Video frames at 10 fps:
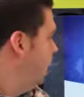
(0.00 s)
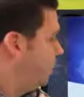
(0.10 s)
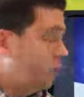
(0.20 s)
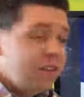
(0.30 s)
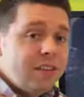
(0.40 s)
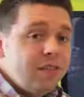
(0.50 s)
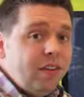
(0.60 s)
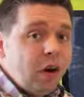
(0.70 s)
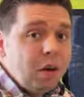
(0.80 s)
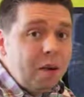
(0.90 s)
So this is
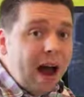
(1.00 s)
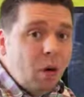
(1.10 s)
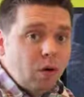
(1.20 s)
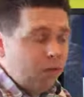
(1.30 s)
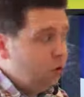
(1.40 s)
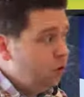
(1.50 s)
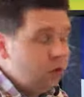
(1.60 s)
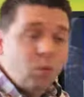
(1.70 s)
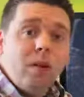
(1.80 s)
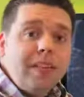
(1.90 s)
very powerful. You
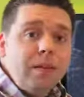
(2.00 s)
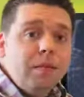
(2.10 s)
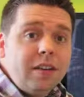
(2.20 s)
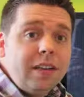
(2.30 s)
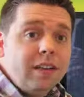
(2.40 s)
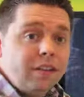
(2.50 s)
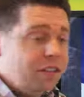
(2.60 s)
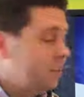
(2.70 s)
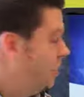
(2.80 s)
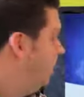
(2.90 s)
can redeem the
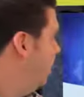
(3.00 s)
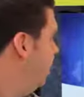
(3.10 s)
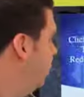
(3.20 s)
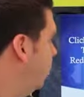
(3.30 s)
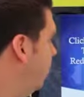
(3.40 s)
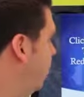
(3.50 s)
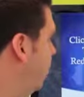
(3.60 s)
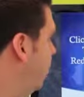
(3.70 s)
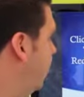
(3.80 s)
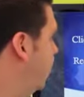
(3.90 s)
deals, okay? You can redeem
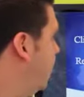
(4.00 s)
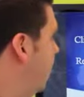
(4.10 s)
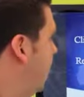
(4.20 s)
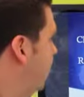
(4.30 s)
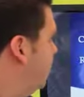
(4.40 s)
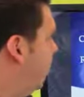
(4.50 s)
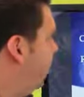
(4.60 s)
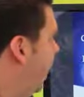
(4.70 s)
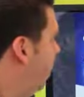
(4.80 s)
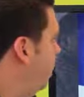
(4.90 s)
the deals.
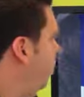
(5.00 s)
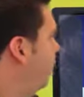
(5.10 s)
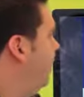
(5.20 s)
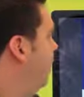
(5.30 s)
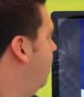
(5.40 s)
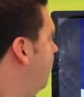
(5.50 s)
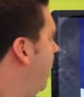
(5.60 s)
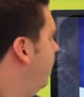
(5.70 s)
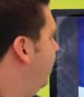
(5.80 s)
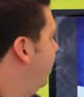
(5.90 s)
So again, when you redeem the
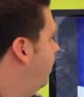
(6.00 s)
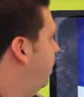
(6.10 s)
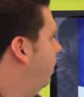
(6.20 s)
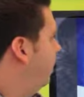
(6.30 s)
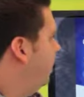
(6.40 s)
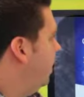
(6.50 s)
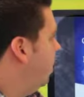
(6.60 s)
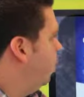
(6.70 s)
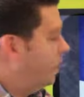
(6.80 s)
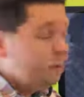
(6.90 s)
button, hit the
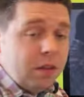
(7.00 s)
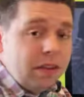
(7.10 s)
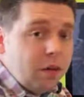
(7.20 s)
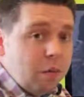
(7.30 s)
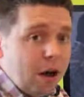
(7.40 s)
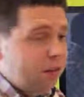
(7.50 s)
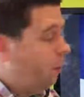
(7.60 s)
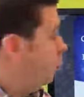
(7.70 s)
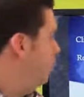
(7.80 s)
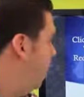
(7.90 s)
redeem the deal button,
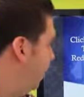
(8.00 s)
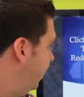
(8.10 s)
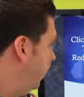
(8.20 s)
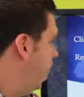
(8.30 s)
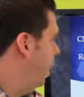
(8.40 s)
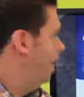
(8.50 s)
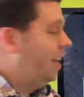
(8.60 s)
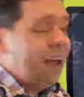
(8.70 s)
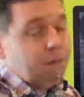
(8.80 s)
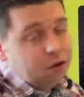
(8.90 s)
the coupon is gone
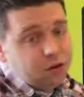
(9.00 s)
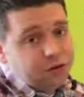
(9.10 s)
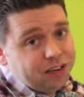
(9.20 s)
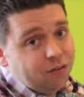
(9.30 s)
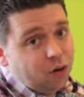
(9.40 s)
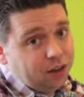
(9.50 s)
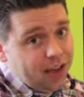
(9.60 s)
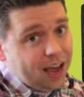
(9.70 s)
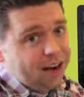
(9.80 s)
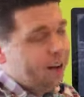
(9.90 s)
and can't be used ever
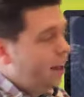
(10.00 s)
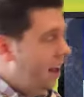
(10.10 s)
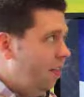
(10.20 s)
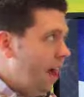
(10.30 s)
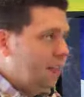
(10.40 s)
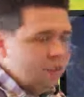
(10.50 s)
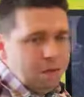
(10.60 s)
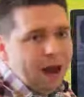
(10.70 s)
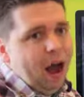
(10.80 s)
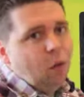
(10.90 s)
again. And that's
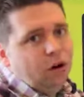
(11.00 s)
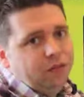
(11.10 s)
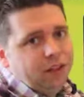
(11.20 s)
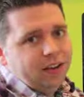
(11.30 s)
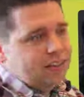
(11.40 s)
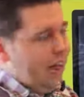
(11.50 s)
the power of this.